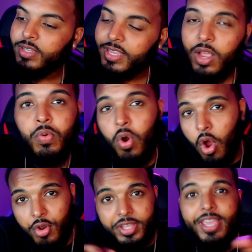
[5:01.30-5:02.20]
is to count
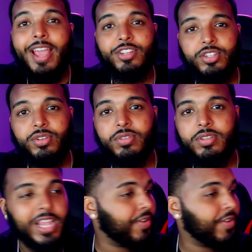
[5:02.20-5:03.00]
all the cash tills,